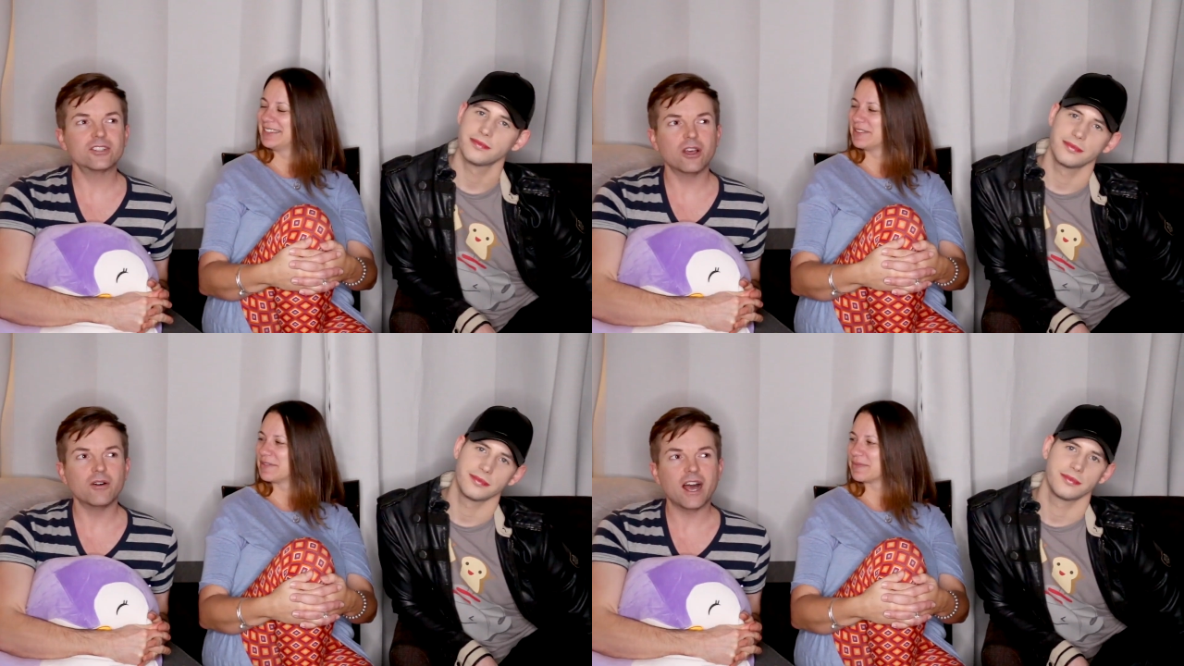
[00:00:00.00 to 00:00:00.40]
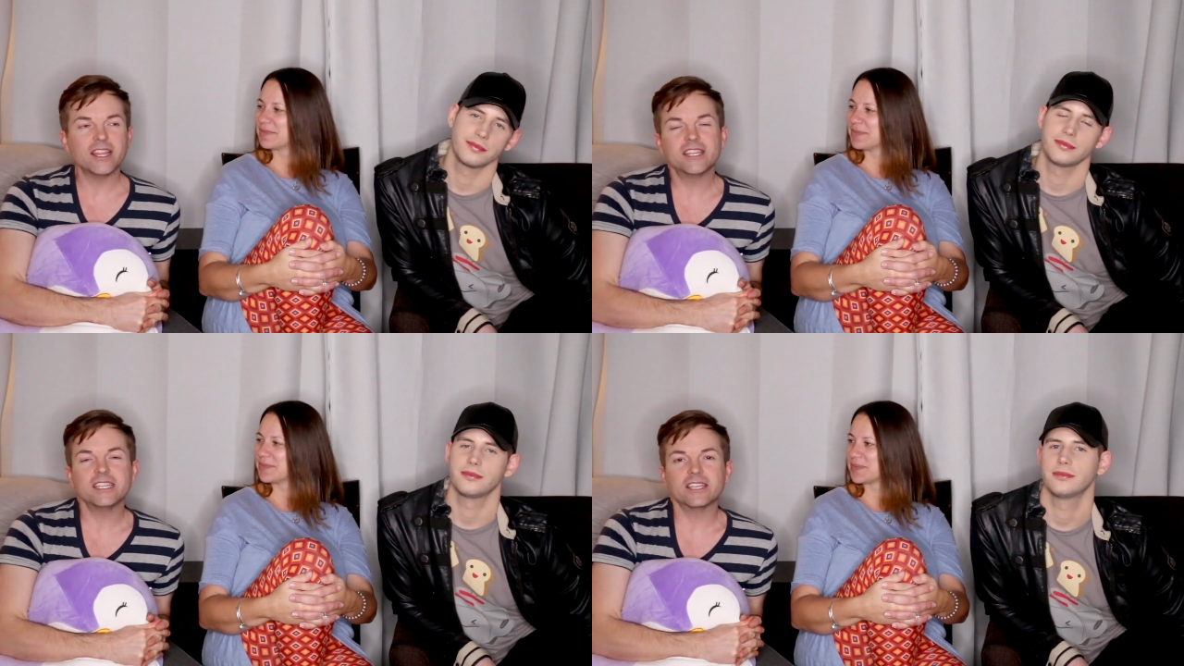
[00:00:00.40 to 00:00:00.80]
Speaker 1: So
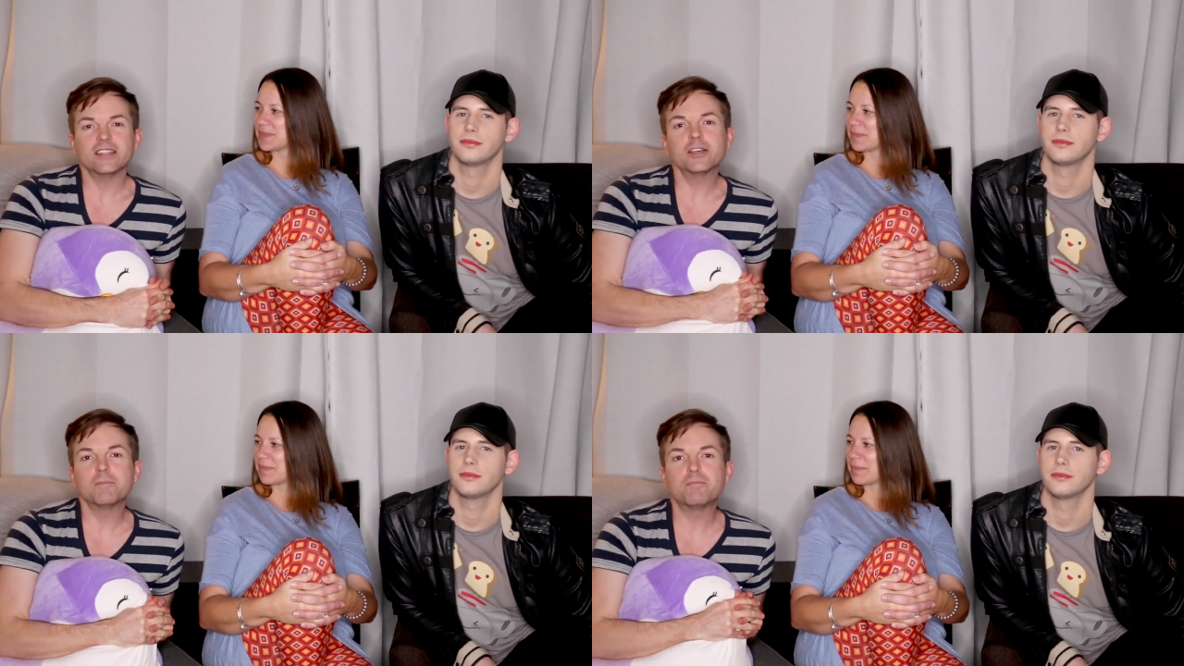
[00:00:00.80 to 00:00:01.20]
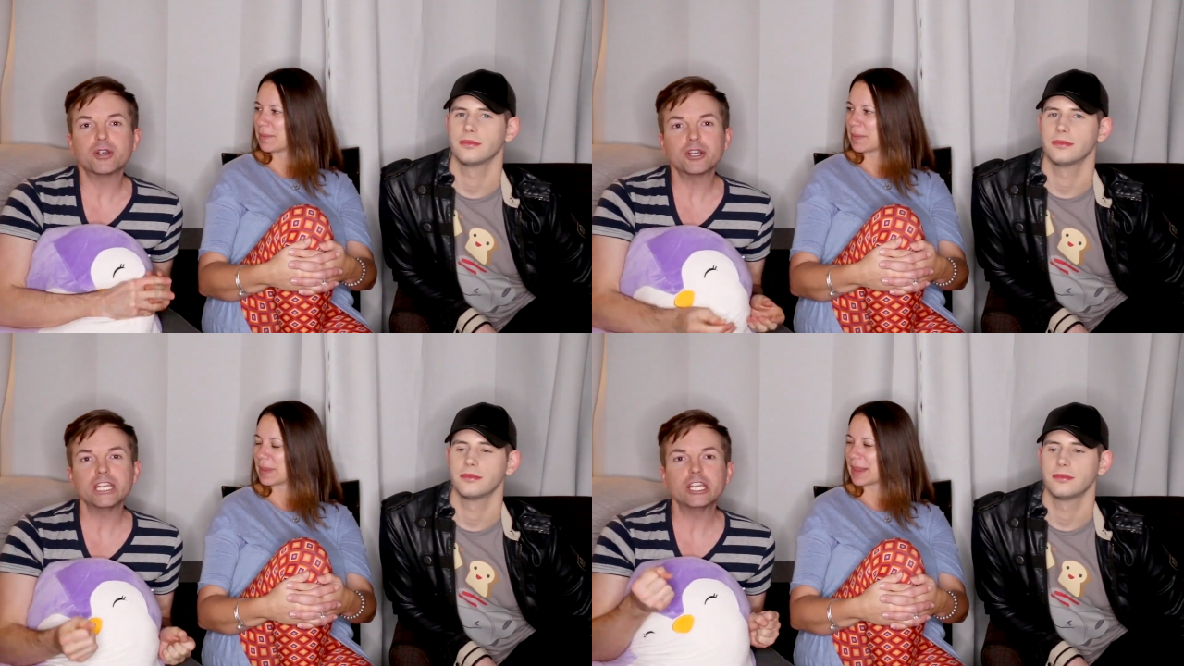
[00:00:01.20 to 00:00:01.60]
I think the
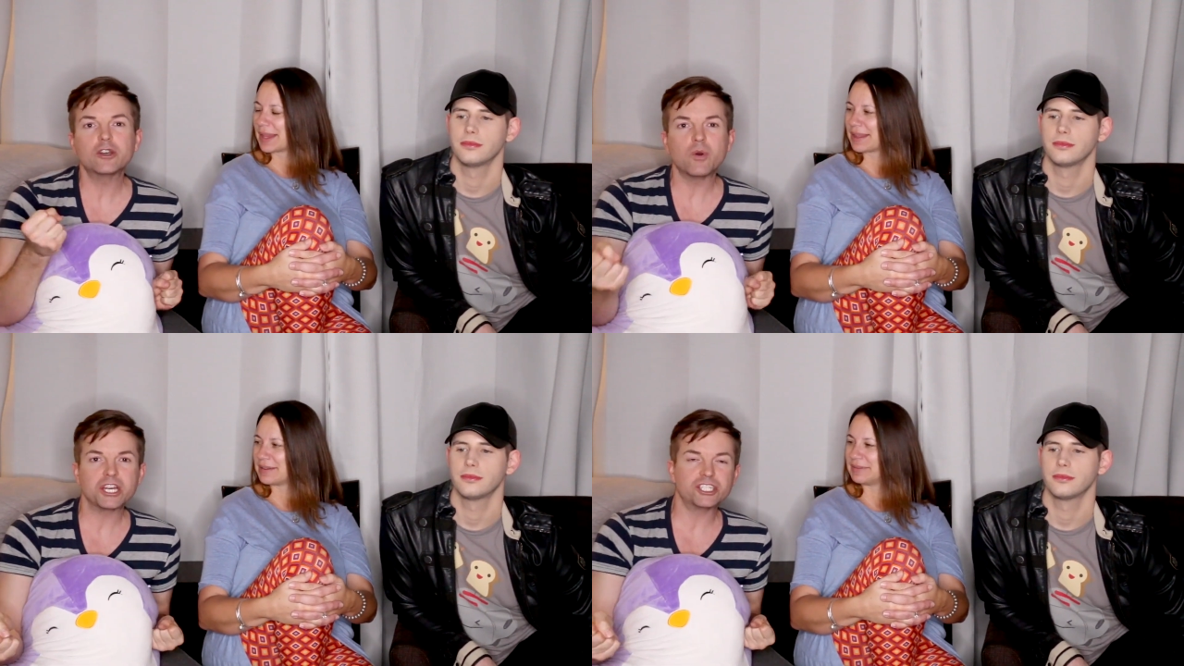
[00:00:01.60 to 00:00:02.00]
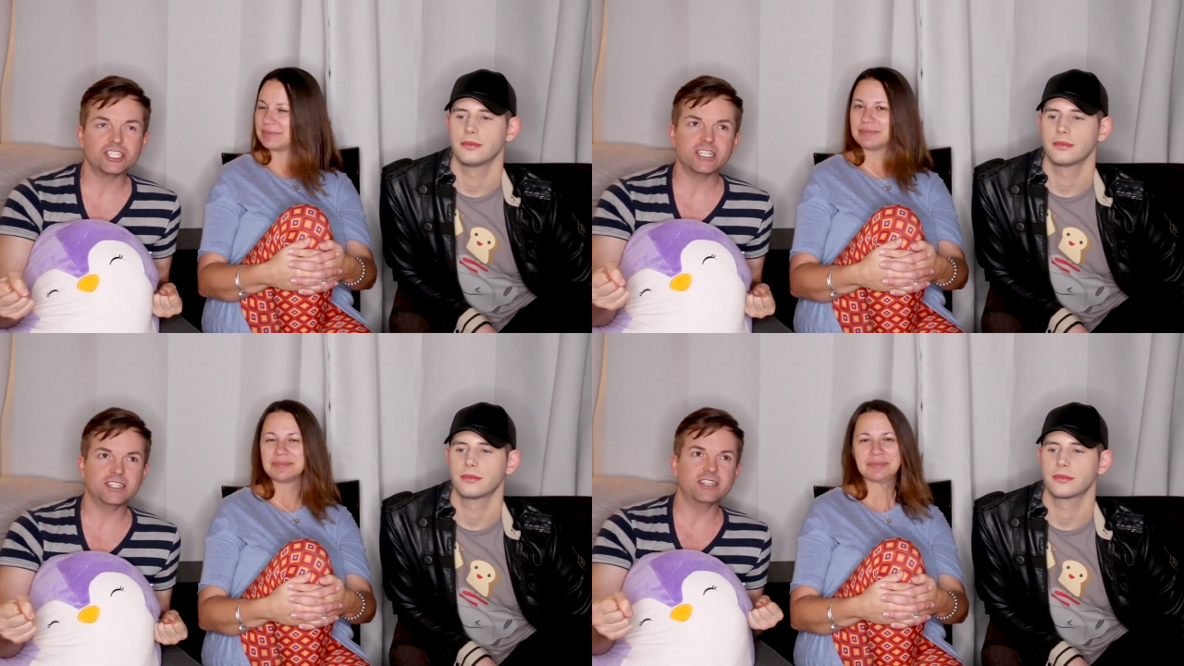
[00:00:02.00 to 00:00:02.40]
burning
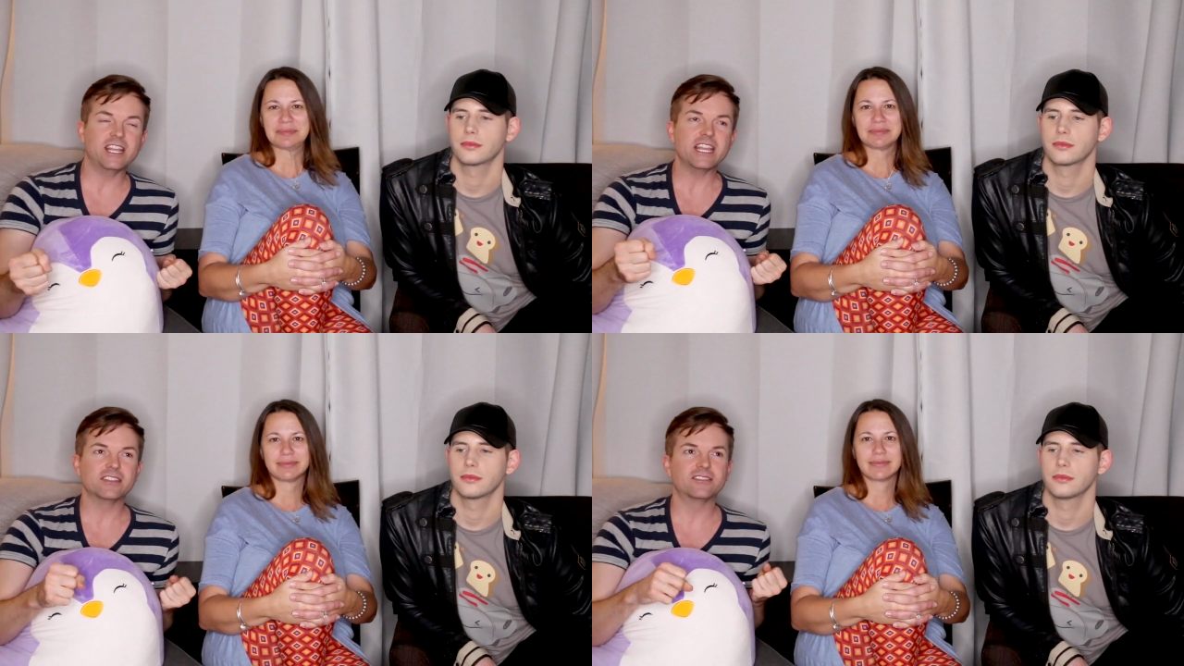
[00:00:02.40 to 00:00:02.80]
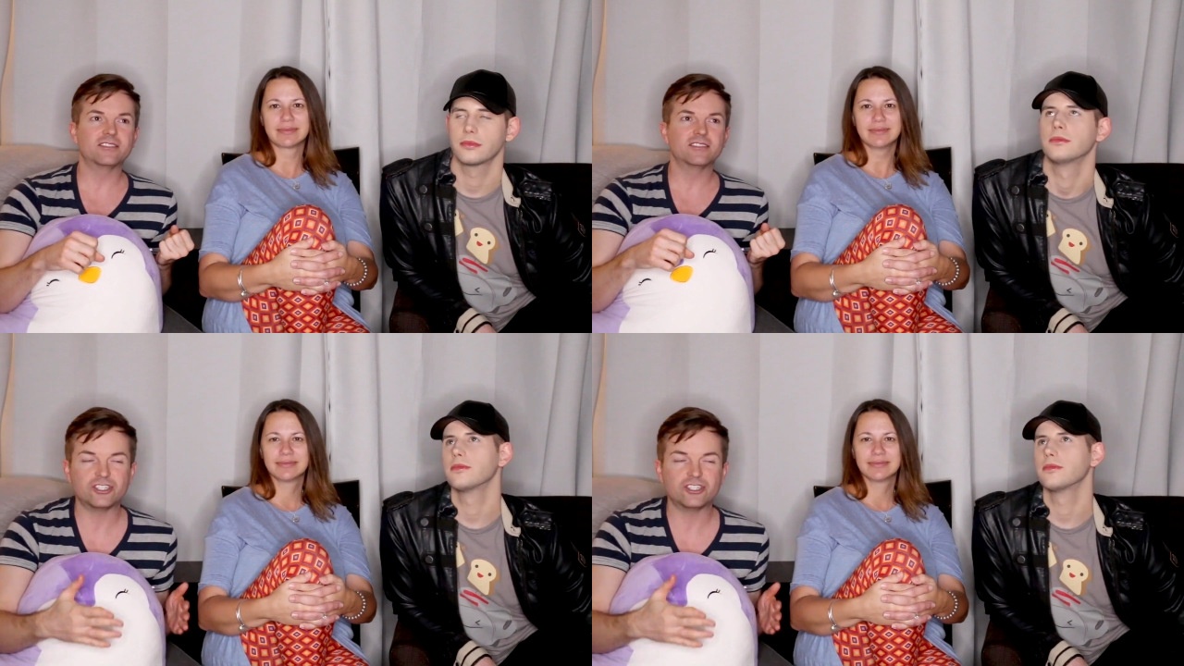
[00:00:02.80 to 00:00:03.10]
question is